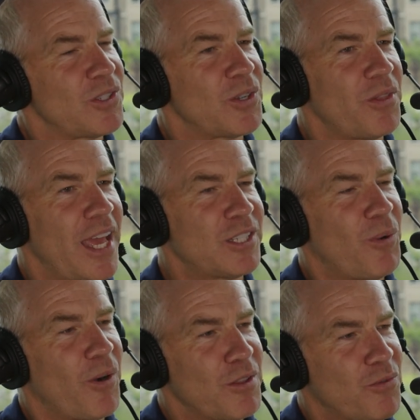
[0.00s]
So that's
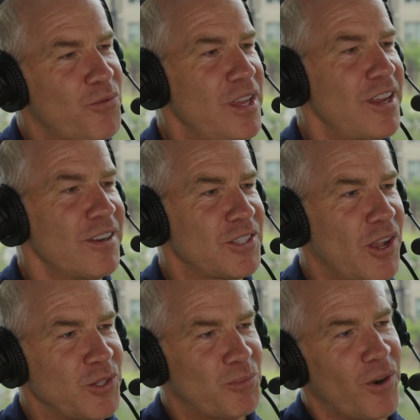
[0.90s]
part of the fear, and it's
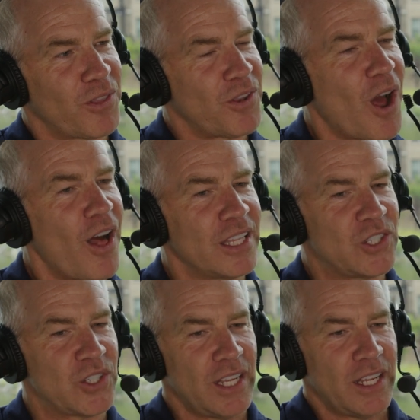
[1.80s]
also part of the
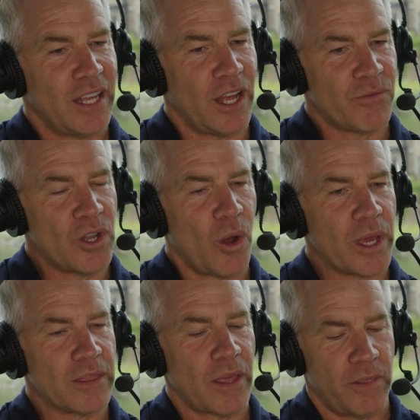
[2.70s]
knowledge of
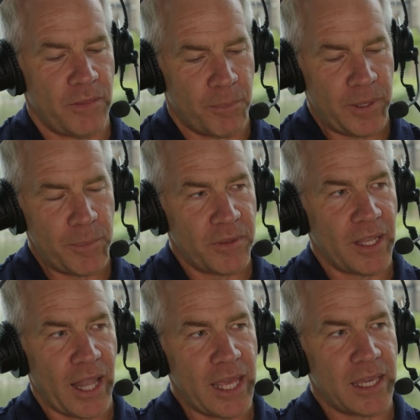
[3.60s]
knowing that the people
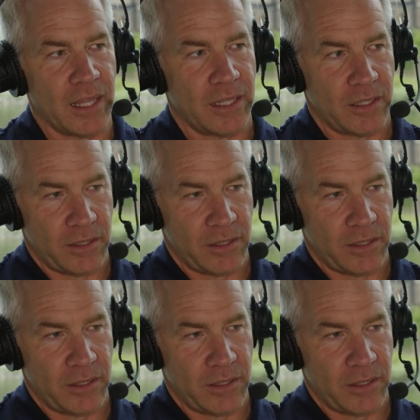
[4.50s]
that like it,